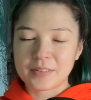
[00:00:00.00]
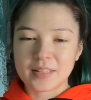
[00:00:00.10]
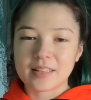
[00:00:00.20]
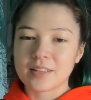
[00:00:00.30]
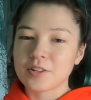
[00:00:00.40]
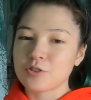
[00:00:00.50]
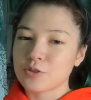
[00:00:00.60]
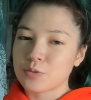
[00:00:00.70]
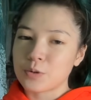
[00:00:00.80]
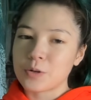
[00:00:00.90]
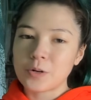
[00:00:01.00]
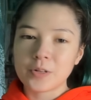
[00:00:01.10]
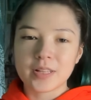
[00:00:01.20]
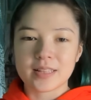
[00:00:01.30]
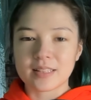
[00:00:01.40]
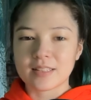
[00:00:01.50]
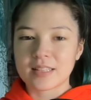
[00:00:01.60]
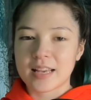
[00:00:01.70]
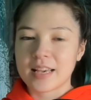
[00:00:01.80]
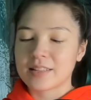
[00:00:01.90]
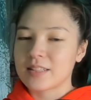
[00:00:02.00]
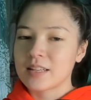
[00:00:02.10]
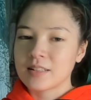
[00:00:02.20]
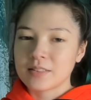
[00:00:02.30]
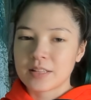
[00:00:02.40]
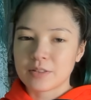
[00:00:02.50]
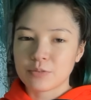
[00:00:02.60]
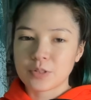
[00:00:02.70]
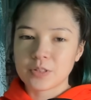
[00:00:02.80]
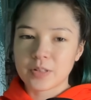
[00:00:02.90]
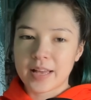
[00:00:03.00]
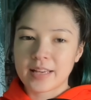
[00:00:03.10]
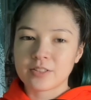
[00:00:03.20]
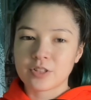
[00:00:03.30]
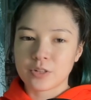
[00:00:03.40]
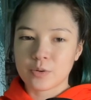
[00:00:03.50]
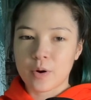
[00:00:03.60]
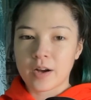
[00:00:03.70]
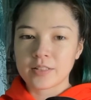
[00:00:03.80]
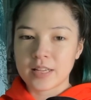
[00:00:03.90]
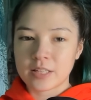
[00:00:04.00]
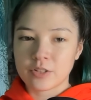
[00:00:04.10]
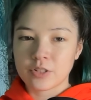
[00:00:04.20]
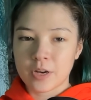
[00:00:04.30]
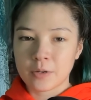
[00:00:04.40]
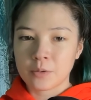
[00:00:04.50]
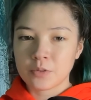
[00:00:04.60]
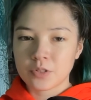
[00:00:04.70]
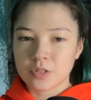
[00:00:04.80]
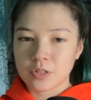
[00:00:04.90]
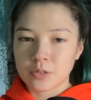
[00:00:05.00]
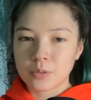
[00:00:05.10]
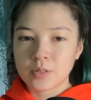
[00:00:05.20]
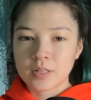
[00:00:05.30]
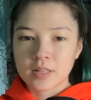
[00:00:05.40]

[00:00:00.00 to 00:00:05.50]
Like the control that this takes, like through your legs, your quads, and your toes too,